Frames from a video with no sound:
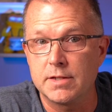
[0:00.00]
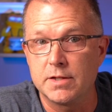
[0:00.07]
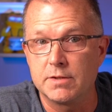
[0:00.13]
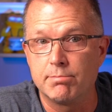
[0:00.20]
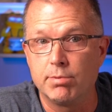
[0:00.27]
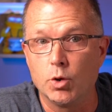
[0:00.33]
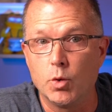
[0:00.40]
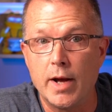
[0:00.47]
is
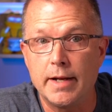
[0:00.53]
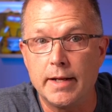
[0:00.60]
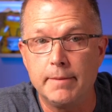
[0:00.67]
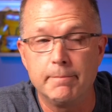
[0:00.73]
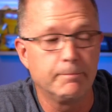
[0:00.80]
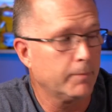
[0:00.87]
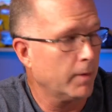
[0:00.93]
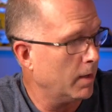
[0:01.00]
Bluetti.
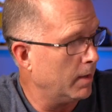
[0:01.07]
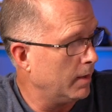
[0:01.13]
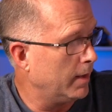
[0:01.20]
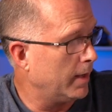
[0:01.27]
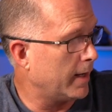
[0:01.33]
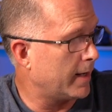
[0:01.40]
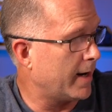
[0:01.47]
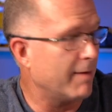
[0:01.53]

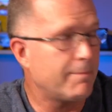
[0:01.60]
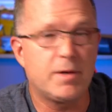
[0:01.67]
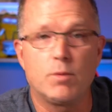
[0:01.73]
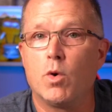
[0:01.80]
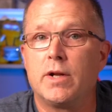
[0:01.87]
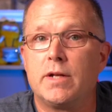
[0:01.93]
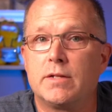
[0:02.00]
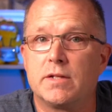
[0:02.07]
And I've been
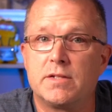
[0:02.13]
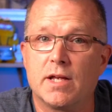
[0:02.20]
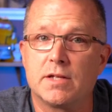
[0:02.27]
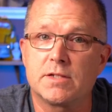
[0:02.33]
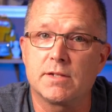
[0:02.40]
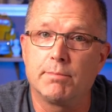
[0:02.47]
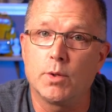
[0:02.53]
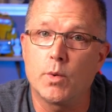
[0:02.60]
wanting to
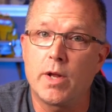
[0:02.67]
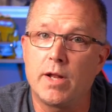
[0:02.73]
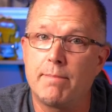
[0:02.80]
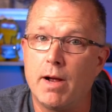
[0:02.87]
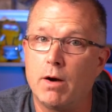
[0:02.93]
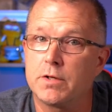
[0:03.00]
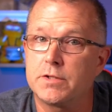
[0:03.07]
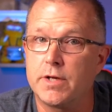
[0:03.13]
test a Bluetti
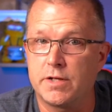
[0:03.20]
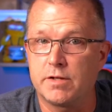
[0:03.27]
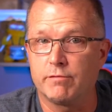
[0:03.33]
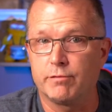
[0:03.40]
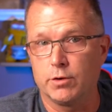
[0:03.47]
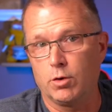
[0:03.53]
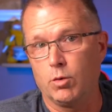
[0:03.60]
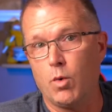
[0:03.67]
power station
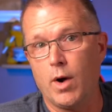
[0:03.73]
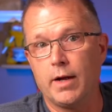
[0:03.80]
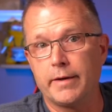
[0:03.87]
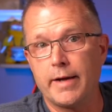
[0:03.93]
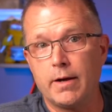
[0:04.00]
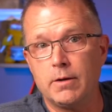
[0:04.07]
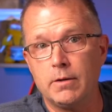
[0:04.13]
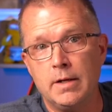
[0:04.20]
for a little while
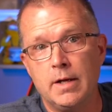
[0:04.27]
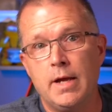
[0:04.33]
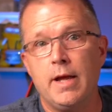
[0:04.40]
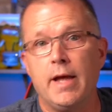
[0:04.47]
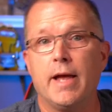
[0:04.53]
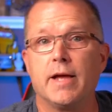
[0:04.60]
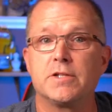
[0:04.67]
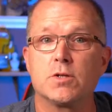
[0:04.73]
now.
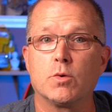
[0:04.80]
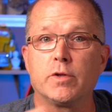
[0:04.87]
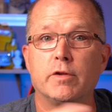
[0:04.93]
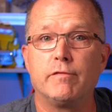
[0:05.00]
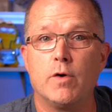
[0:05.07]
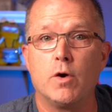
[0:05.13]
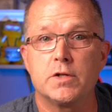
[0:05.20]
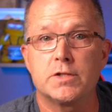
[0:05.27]
And so when the
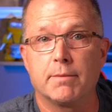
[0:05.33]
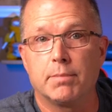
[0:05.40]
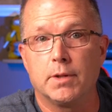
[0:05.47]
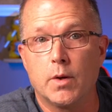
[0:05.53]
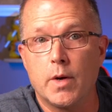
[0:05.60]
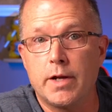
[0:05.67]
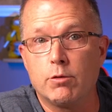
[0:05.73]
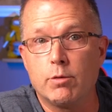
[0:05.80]
folks at
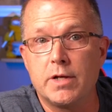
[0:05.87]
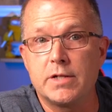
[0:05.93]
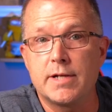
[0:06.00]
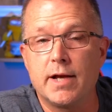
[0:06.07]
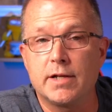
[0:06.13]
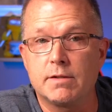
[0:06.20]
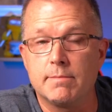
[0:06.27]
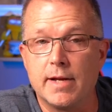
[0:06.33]
Bluetti reached
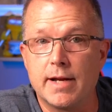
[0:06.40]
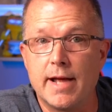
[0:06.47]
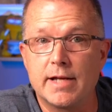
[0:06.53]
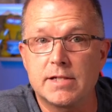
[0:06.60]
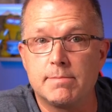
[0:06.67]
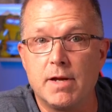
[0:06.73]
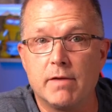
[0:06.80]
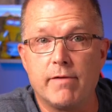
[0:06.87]
out to me and
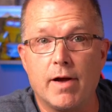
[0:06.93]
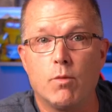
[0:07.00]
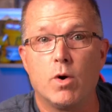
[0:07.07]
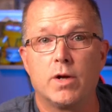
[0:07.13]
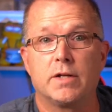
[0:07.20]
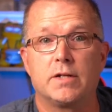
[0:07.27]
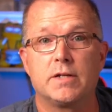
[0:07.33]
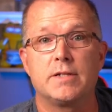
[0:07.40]
asked me if I
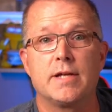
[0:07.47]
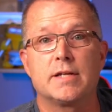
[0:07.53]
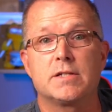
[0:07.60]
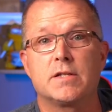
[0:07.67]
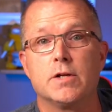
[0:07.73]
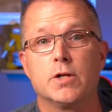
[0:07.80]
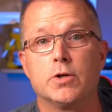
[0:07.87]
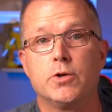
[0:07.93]
wanted to
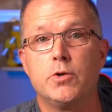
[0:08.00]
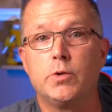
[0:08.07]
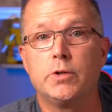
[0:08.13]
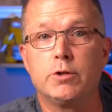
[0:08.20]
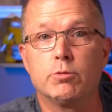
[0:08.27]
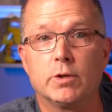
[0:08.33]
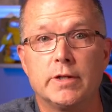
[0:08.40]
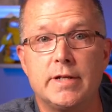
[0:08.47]
test their
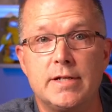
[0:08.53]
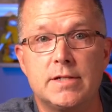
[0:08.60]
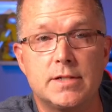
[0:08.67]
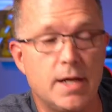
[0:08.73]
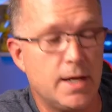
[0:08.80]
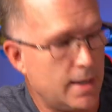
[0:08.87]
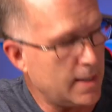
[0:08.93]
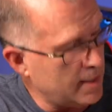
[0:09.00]
newly released
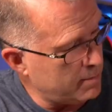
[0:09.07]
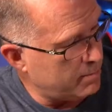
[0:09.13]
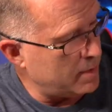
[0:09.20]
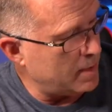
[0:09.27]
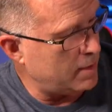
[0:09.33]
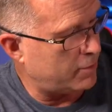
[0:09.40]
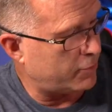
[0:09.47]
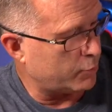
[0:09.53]

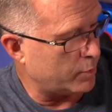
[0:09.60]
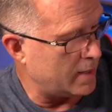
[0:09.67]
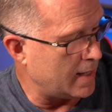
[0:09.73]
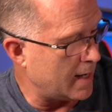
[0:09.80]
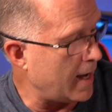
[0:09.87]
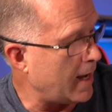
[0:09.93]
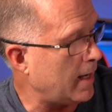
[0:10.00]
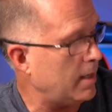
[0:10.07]

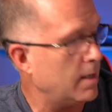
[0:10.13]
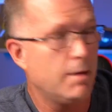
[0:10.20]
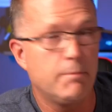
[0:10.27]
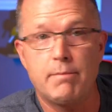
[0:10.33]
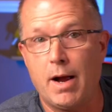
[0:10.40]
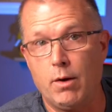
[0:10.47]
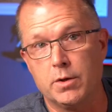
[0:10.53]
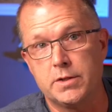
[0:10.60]
EB3A
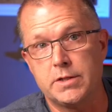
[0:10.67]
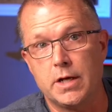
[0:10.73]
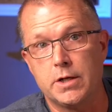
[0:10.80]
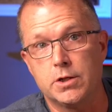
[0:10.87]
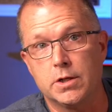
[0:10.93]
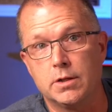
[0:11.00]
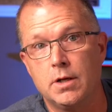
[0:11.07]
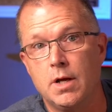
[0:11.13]
power
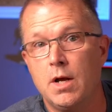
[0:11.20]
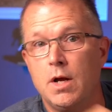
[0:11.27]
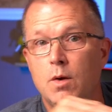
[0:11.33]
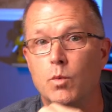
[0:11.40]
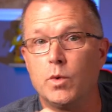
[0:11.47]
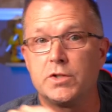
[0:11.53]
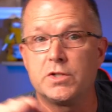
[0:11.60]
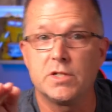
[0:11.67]
station,
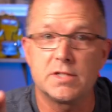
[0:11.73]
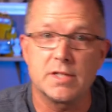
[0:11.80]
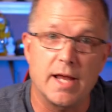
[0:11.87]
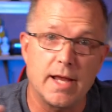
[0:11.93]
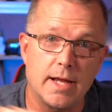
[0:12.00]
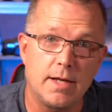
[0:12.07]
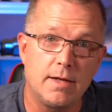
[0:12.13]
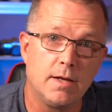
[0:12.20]
which is
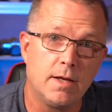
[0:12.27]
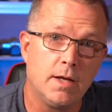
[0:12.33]
a